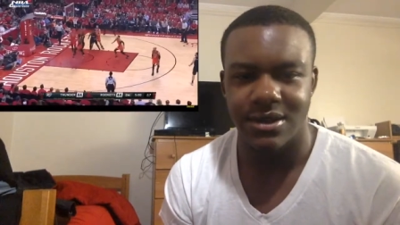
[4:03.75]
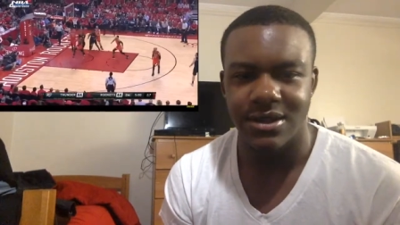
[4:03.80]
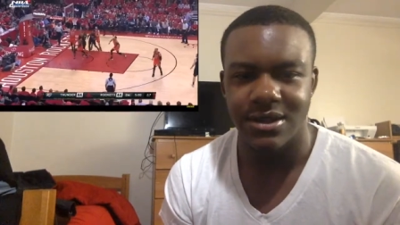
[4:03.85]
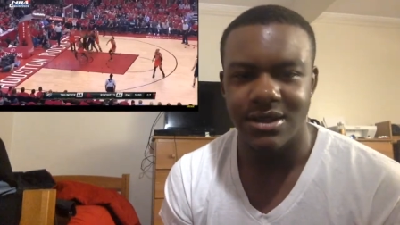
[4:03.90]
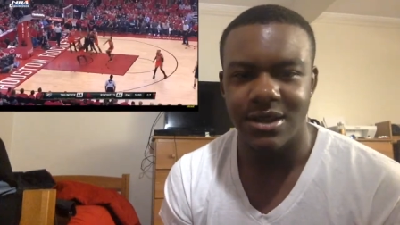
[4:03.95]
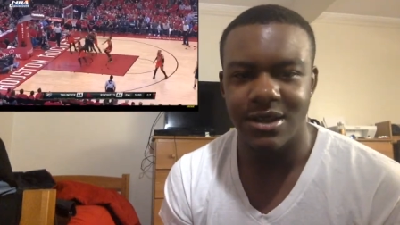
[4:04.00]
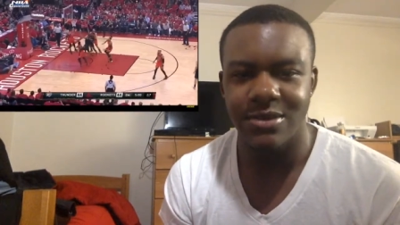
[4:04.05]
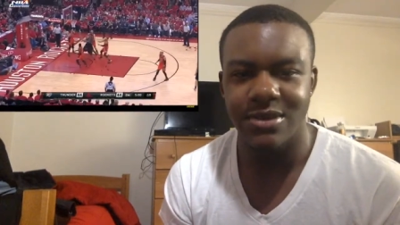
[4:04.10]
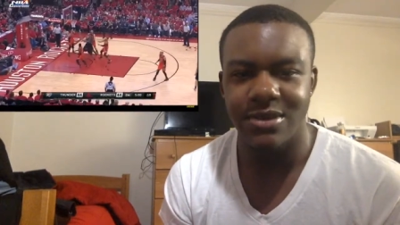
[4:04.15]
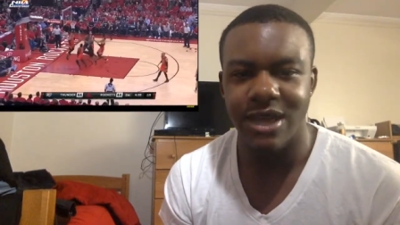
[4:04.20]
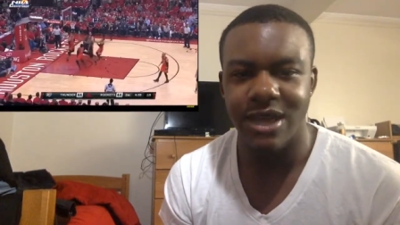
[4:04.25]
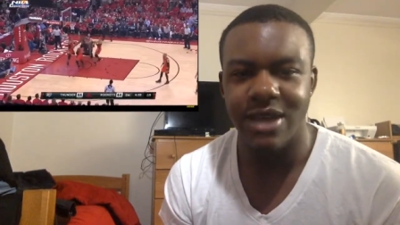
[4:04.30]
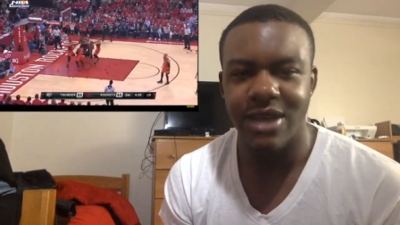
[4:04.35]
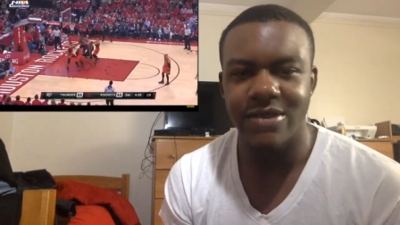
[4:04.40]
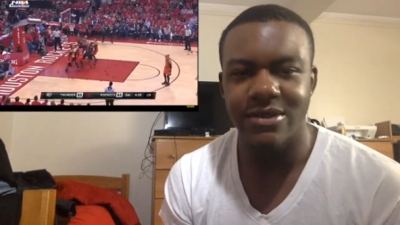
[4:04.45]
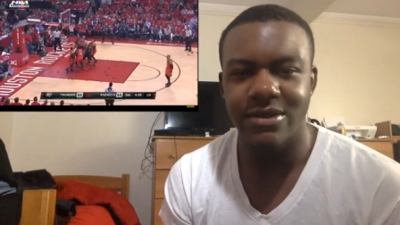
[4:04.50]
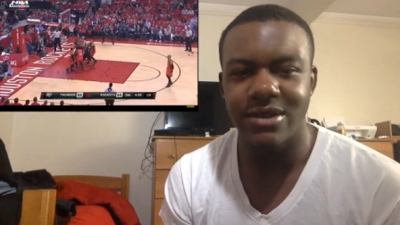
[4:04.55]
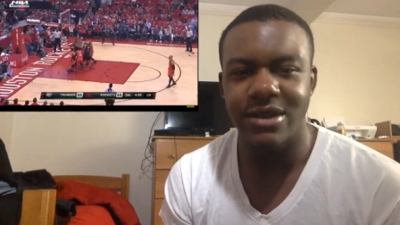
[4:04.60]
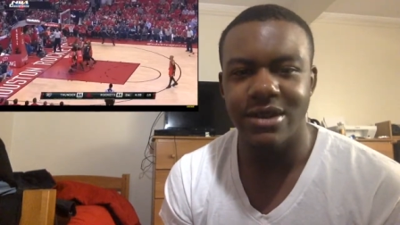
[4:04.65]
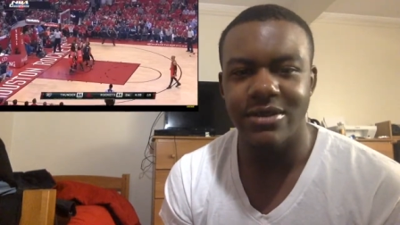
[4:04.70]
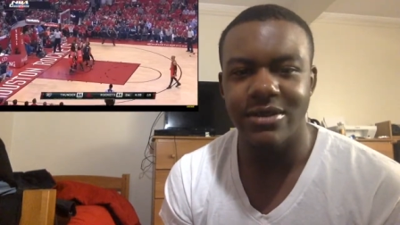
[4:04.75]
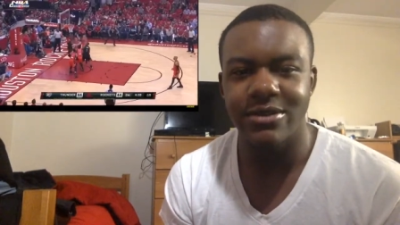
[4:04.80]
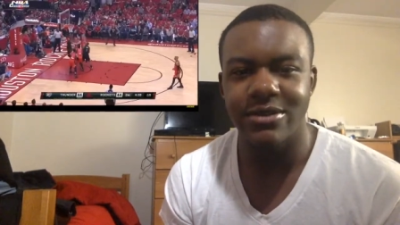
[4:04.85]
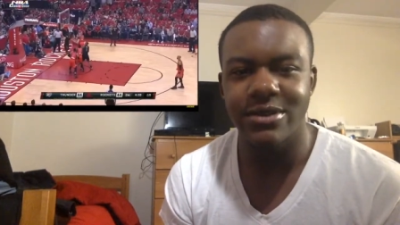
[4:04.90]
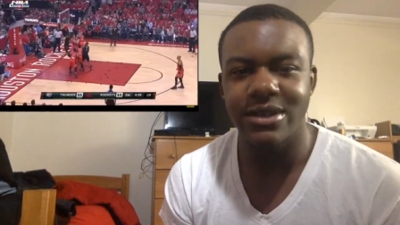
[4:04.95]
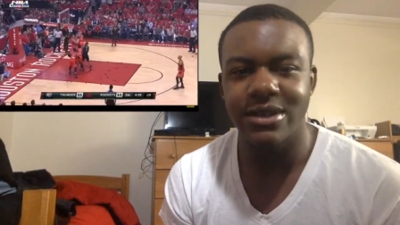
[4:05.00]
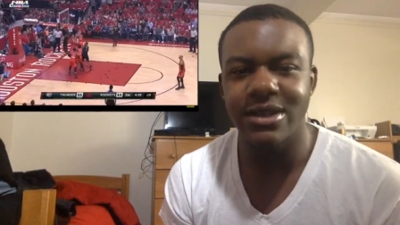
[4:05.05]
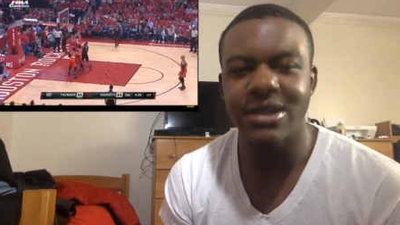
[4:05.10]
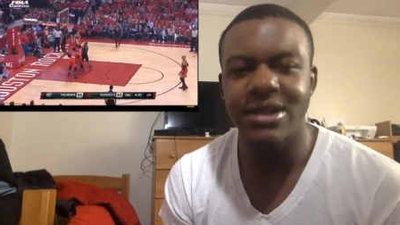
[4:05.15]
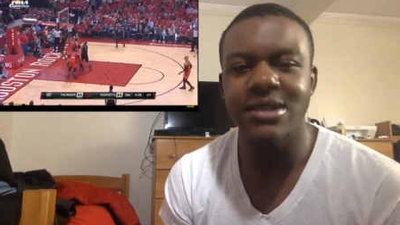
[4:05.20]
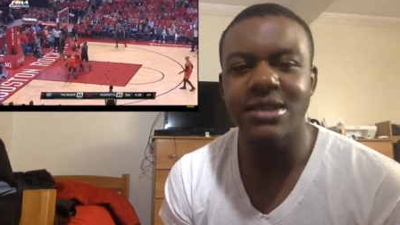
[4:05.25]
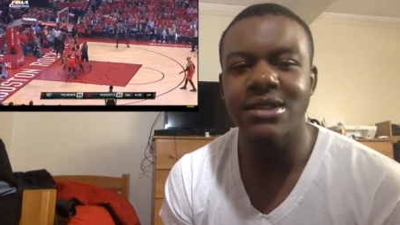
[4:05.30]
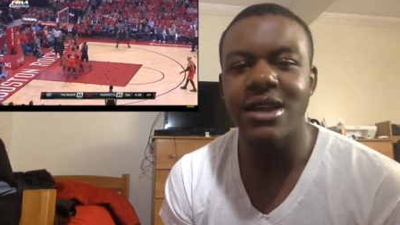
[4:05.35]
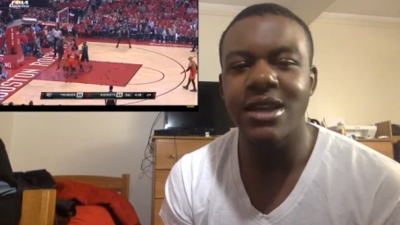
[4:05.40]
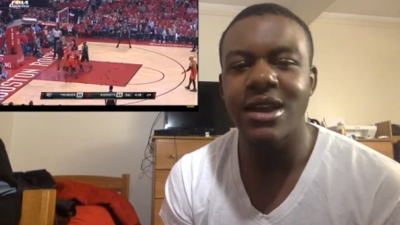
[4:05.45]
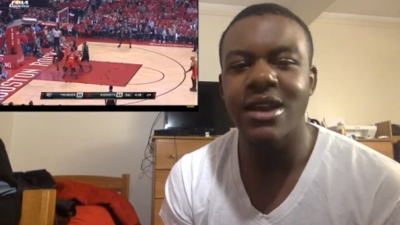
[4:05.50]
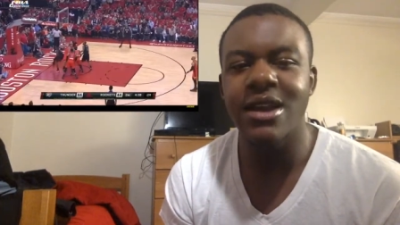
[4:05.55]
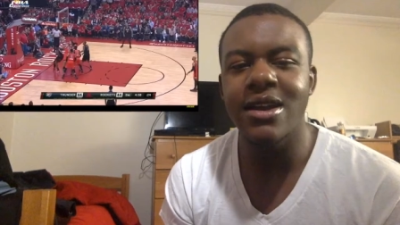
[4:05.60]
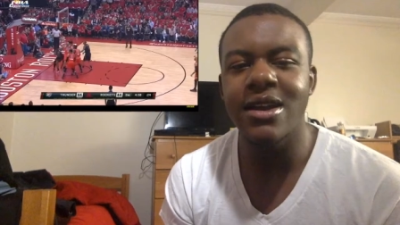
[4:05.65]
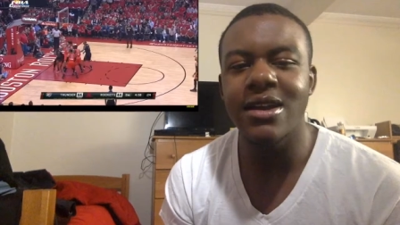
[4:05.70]
Some things will never do the
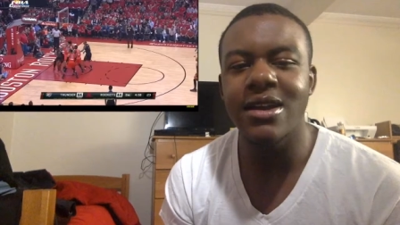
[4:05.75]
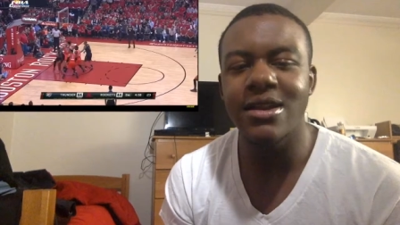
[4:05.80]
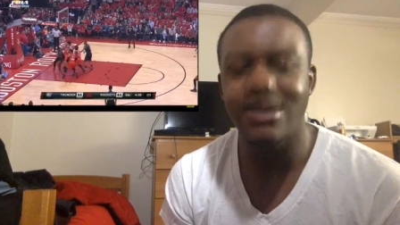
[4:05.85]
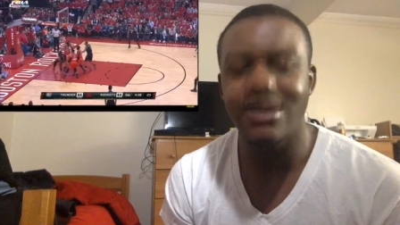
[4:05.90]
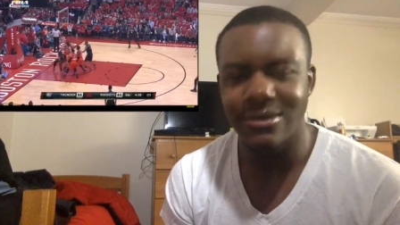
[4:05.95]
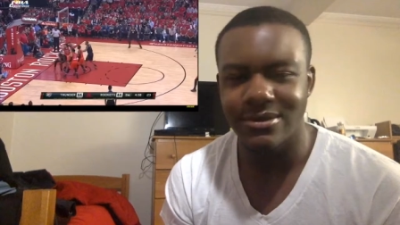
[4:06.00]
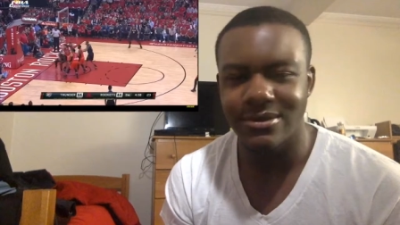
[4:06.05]
same.